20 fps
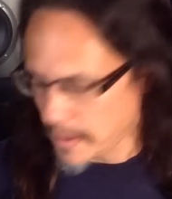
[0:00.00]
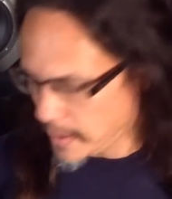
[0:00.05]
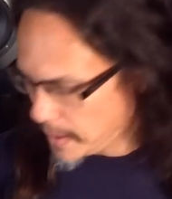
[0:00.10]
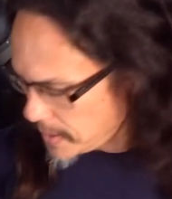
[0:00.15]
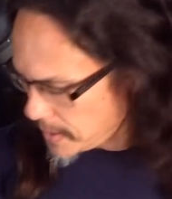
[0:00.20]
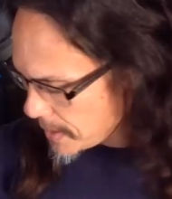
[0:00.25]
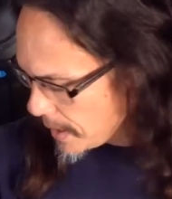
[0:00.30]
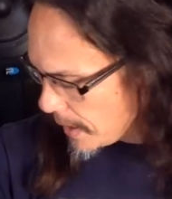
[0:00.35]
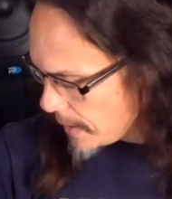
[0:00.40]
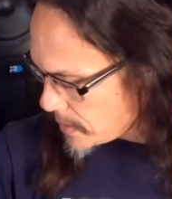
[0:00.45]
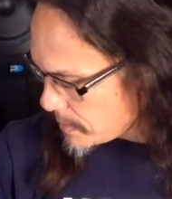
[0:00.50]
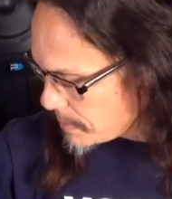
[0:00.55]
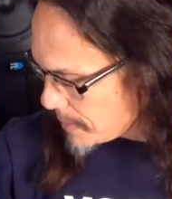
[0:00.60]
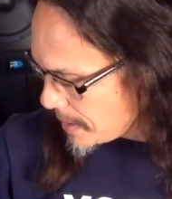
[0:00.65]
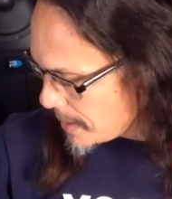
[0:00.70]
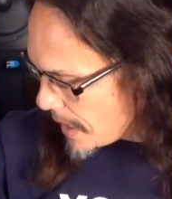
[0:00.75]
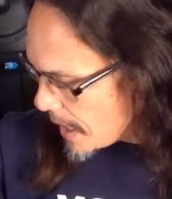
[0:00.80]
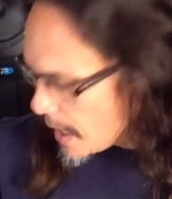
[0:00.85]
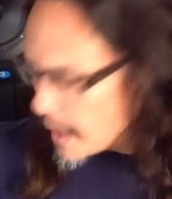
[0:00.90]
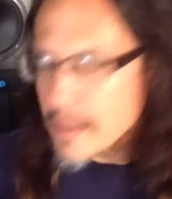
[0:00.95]
these kinds of
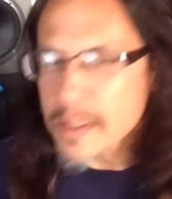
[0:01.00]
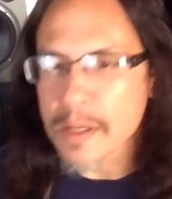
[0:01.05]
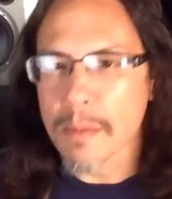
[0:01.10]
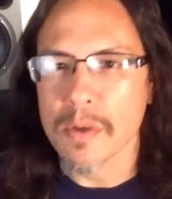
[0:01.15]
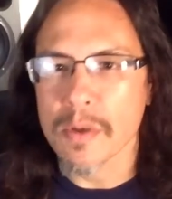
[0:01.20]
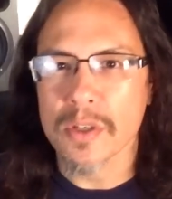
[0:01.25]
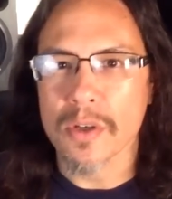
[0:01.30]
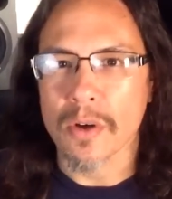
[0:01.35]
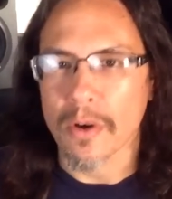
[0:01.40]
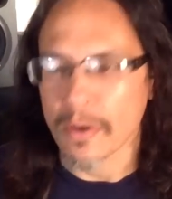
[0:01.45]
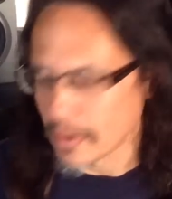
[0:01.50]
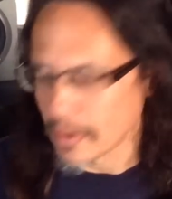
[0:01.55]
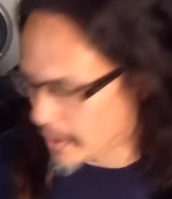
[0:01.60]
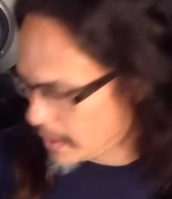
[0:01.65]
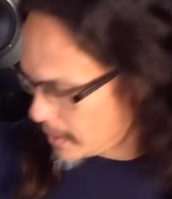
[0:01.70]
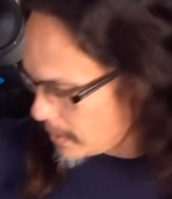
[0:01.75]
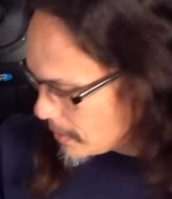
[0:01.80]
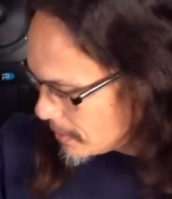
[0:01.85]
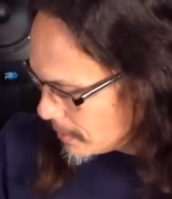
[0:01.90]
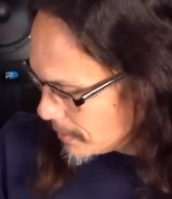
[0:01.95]
bananas I'm showing you
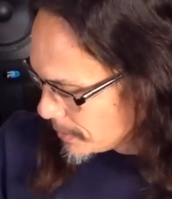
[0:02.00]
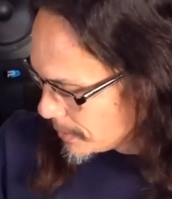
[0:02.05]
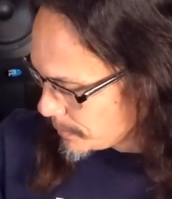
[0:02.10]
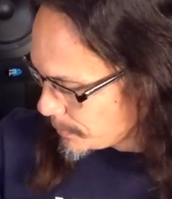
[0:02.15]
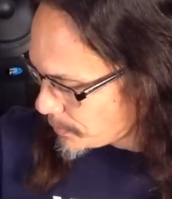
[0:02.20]
here